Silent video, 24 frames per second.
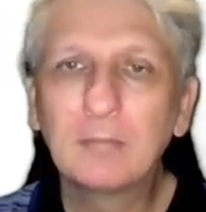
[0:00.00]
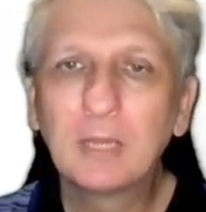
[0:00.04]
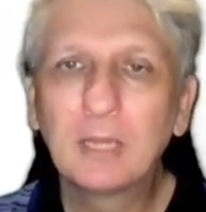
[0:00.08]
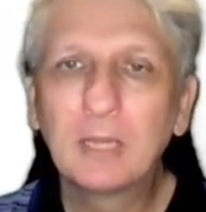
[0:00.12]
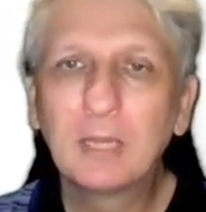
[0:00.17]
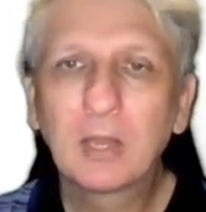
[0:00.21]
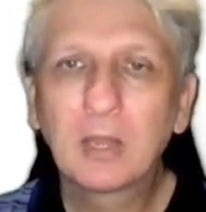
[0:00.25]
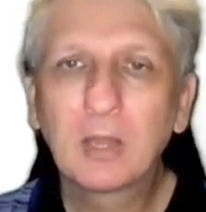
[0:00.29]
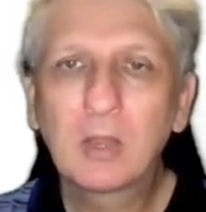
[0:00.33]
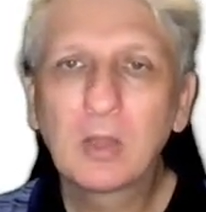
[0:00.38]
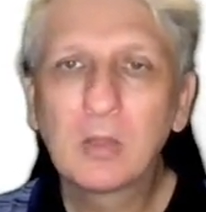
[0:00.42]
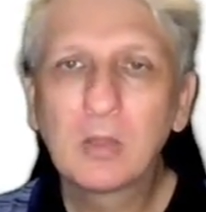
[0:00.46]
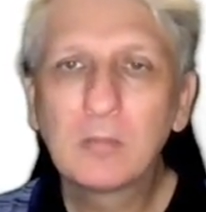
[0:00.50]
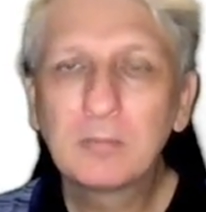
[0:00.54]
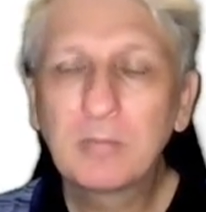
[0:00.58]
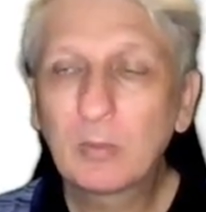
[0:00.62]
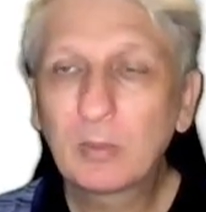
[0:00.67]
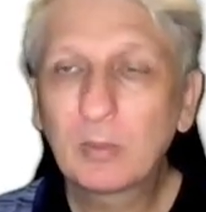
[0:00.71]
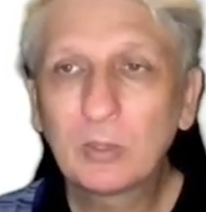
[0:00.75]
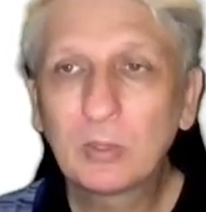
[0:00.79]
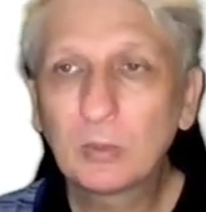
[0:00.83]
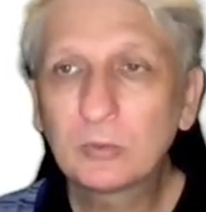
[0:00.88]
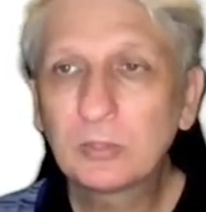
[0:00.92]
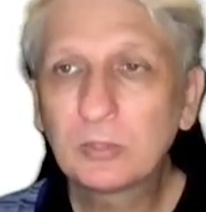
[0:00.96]

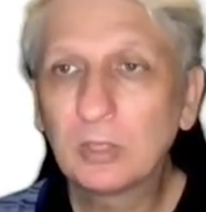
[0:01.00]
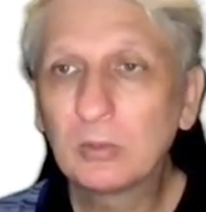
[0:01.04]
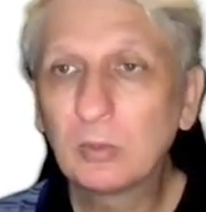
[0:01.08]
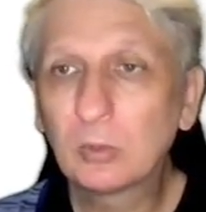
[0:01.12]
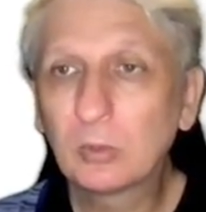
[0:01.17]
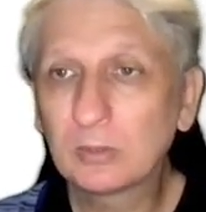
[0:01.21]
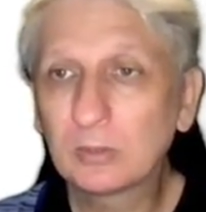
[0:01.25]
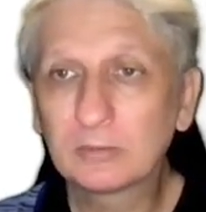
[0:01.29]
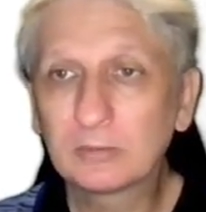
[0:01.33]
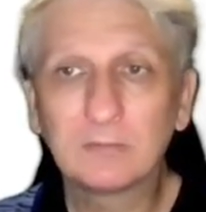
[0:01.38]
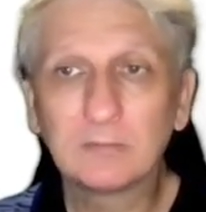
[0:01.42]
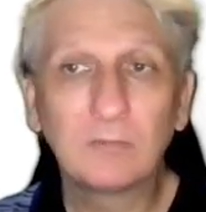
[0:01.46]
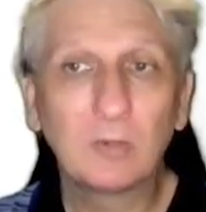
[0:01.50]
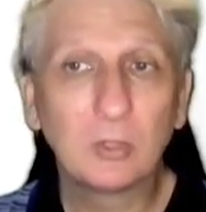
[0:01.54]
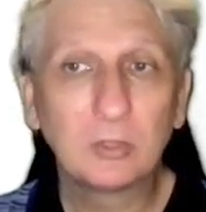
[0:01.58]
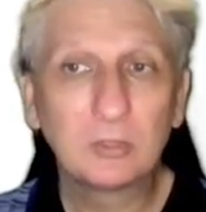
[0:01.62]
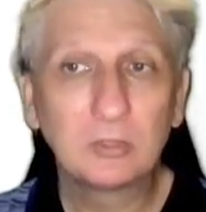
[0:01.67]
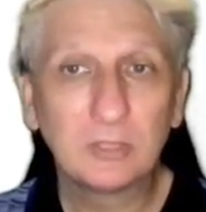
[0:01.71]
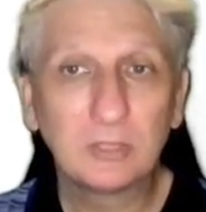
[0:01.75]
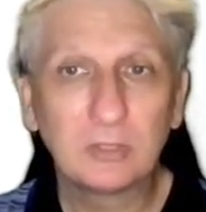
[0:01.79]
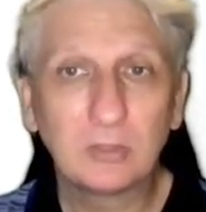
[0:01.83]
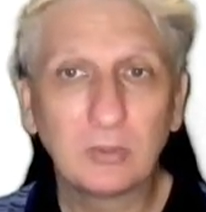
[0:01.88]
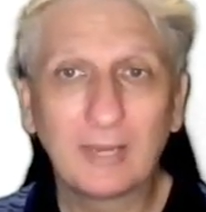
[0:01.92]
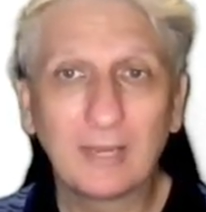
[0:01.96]
Um, but we can also
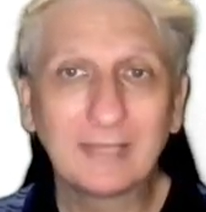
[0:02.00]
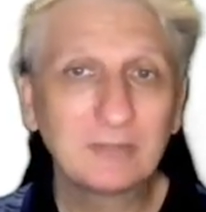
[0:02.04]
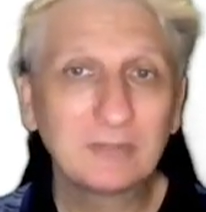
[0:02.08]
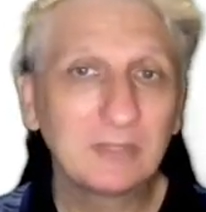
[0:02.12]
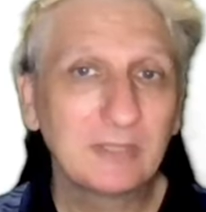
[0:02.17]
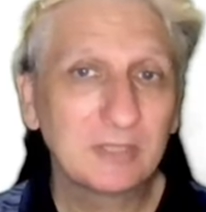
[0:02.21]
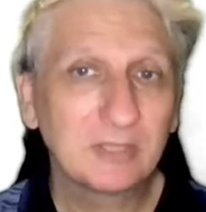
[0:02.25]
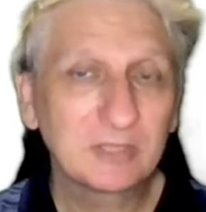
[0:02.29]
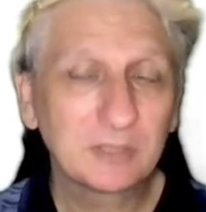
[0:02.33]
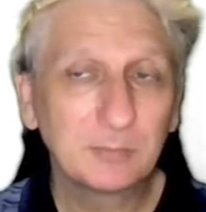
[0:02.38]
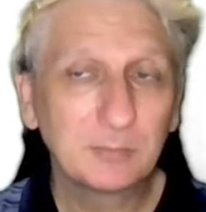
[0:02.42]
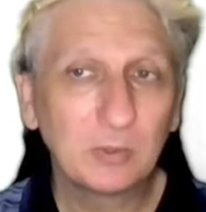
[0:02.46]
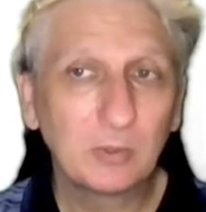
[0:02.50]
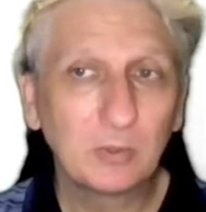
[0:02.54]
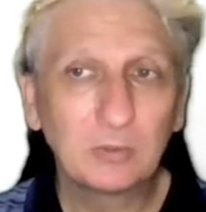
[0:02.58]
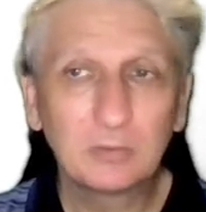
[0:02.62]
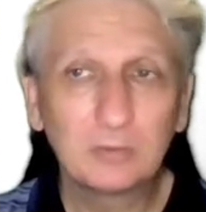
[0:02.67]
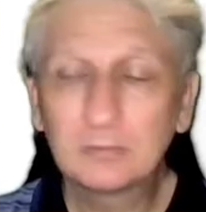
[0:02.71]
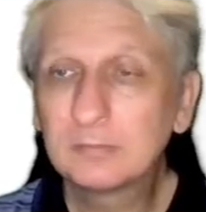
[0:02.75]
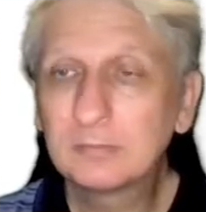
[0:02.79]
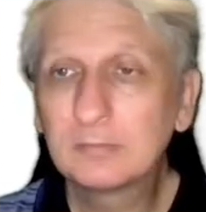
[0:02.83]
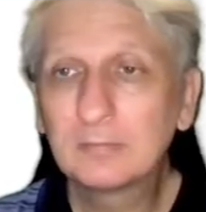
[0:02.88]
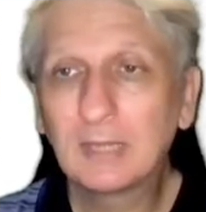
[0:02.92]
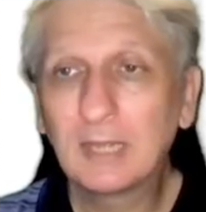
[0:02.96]
look at conversion into
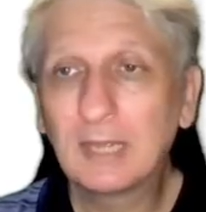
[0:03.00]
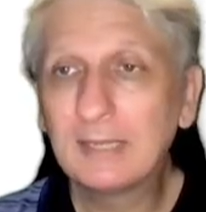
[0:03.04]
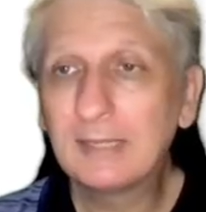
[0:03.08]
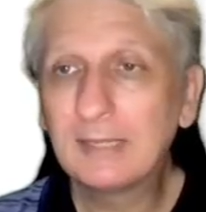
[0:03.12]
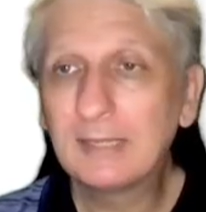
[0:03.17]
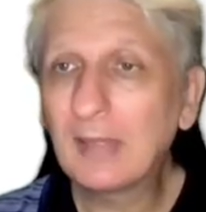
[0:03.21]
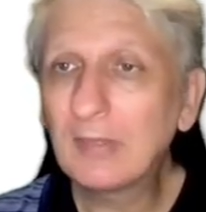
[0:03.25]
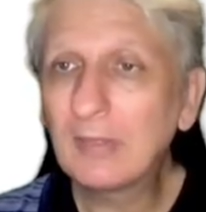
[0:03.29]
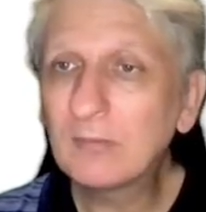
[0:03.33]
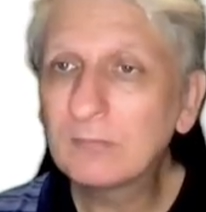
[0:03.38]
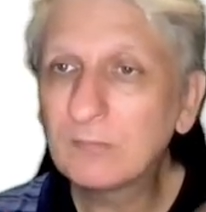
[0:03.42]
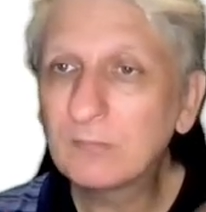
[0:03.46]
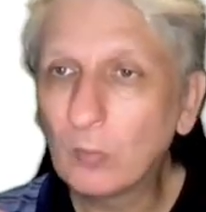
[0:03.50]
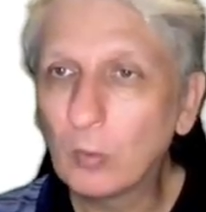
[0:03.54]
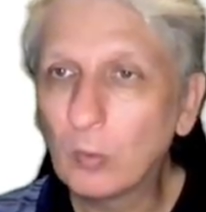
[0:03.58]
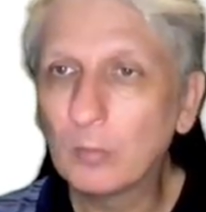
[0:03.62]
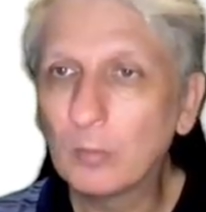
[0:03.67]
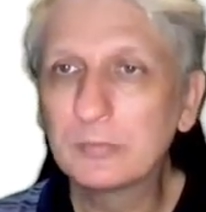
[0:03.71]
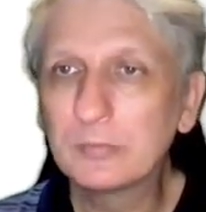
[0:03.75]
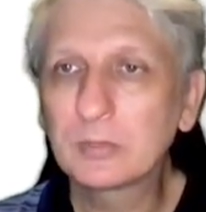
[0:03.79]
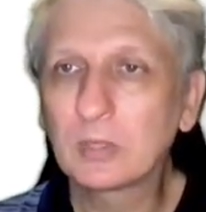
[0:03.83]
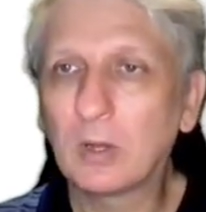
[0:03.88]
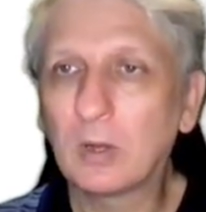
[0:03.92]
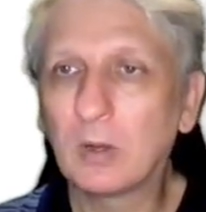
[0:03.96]
hexadecimal
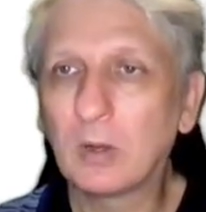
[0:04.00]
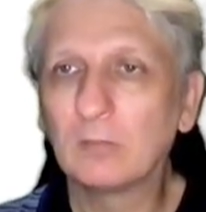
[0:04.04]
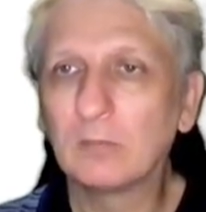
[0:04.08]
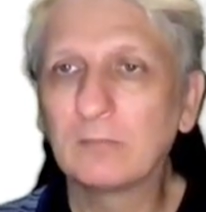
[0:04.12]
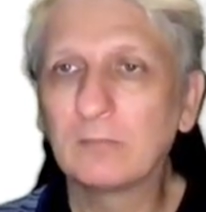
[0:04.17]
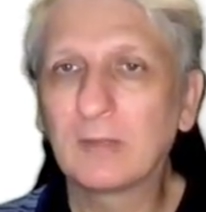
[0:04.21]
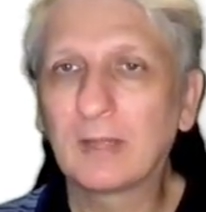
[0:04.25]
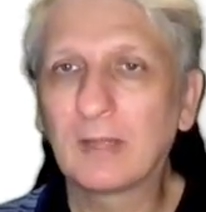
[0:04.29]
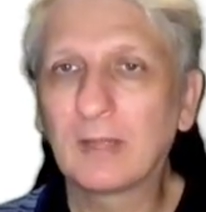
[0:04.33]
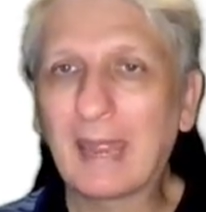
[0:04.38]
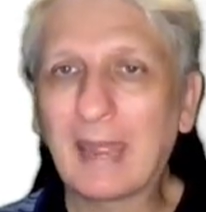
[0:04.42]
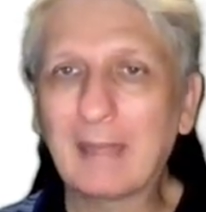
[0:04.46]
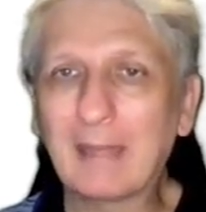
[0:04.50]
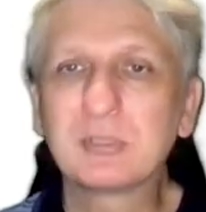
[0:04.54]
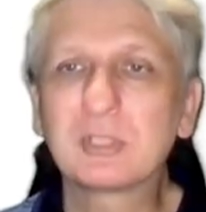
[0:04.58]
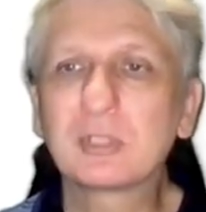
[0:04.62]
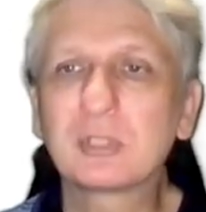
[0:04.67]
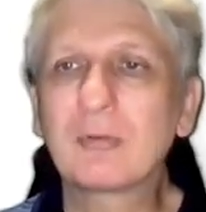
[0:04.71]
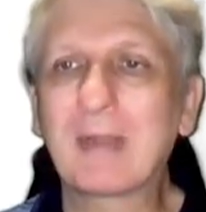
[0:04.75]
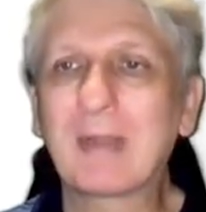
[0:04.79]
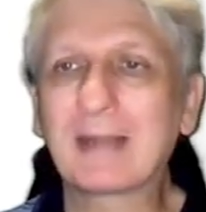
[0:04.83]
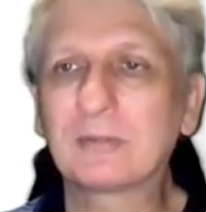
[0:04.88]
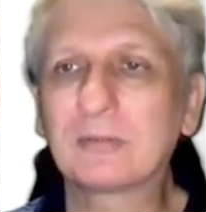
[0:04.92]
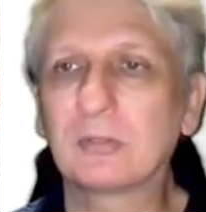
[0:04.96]
and other forms
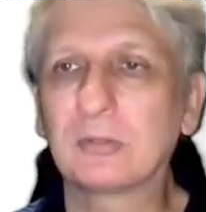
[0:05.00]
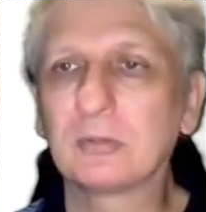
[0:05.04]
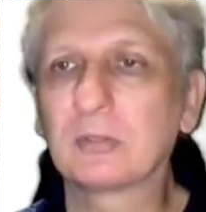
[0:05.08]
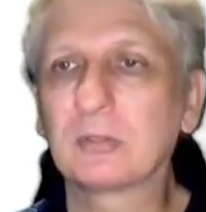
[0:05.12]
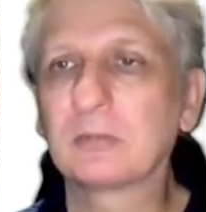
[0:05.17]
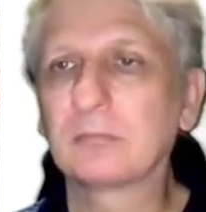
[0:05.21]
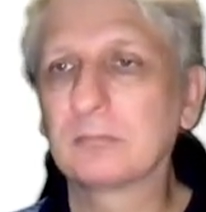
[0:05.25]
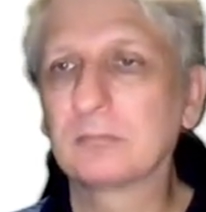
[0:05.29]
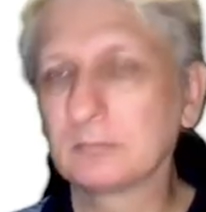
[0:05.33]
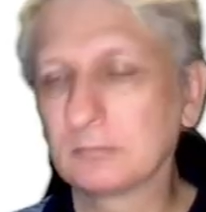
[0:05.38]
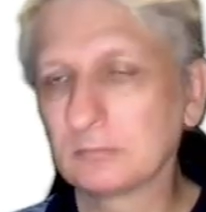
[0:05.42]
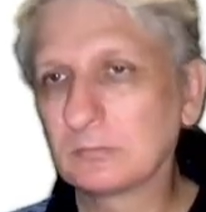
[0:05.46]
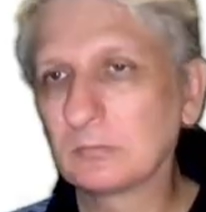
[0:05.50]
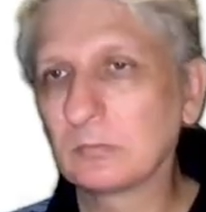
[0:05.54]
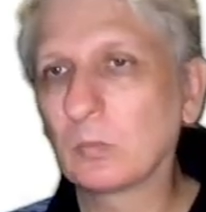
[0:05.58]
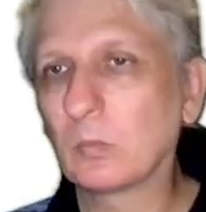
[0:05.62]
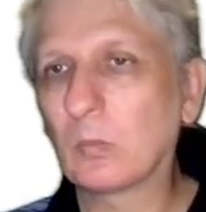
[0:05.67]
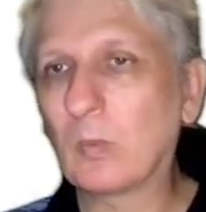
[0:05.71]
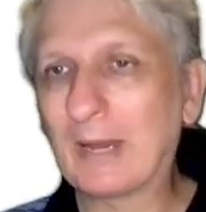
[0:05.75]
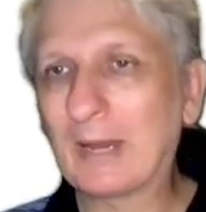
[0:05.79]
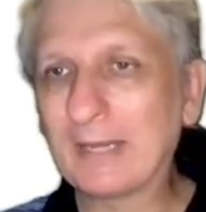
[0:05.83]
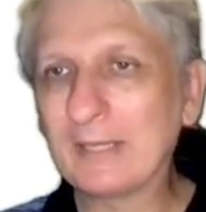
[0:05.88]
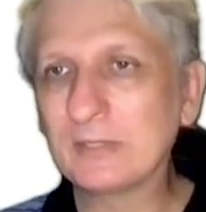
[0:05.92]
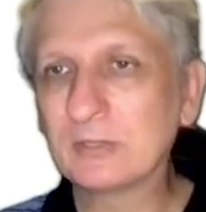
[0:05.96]
of abstracted